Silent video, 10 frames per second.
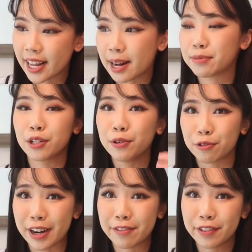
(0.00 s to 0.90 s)
And I'm so
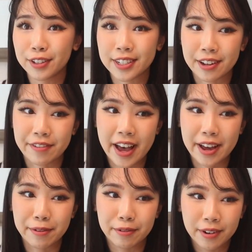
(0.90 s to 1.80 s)
grateful to have
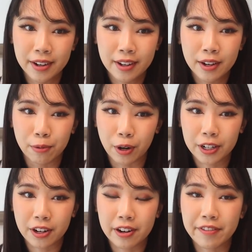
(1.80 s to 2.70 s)
had
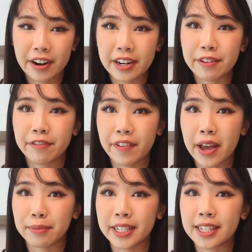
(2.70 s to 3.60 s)
worked on a very
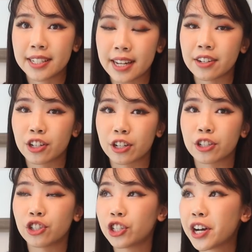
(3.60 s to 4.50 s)

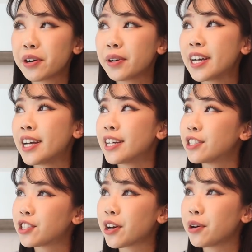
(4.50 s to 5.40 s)
family-centered show.
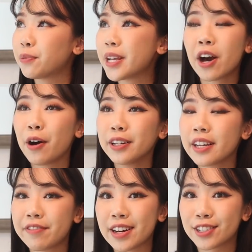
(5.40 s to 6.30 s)
So we all
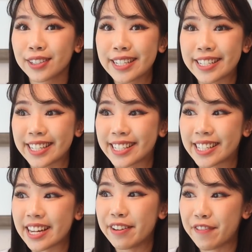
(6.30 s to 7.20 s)
eventually
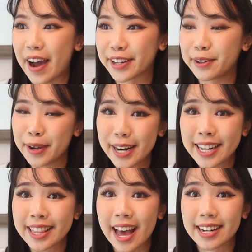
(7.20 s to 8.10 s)
just
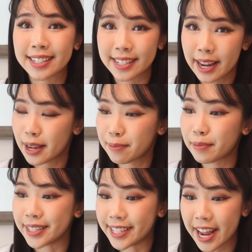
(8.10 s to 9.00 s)
evacuated that
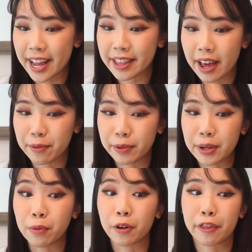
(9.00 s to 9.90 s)
same day that
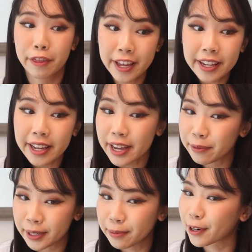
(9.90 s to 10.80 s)
we were
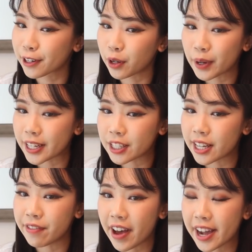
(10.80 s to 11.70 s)
thinking we were going to
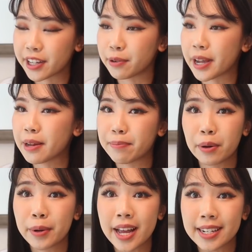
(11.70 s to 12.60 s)
evacuate,
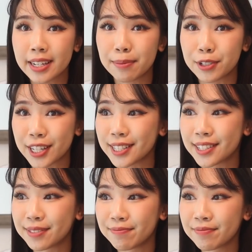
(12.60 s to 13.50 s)
but we ended up
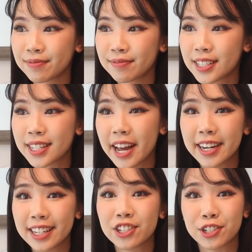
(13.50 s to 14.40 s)
just
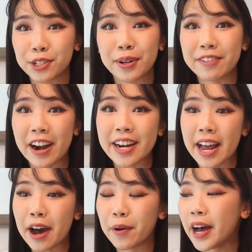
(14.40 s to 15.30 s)
deciding let's just do it right
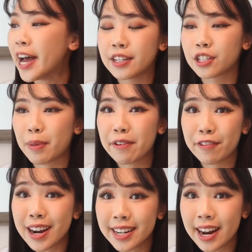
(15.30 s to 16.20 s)
now. So my
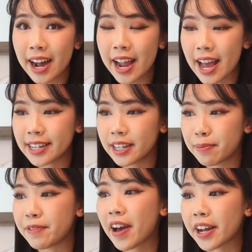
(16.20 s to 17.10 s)
friend and I ended
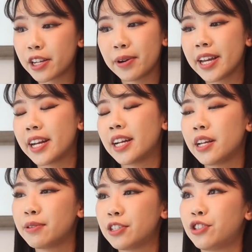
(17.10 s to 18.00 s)
up evacuating, and
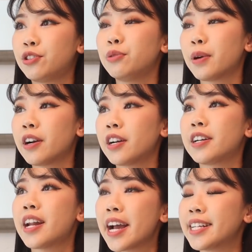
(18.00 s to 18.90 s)
he was super
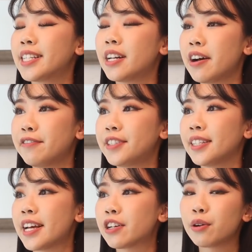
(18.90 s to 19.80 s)
nice enough to
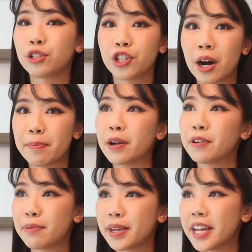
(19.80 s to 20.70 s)
like go shopping
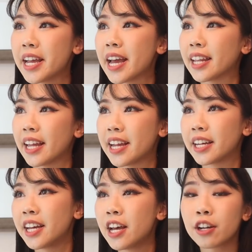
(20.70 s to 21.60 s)
with me and
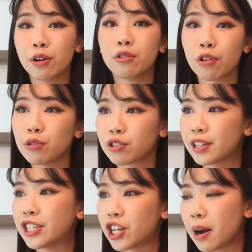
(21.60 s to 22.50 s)
like go
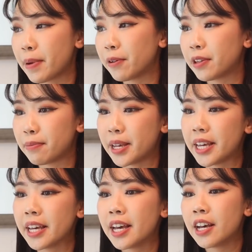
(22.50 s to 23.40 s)
grocery shopping with
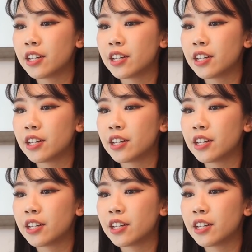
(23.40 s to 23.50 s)
me.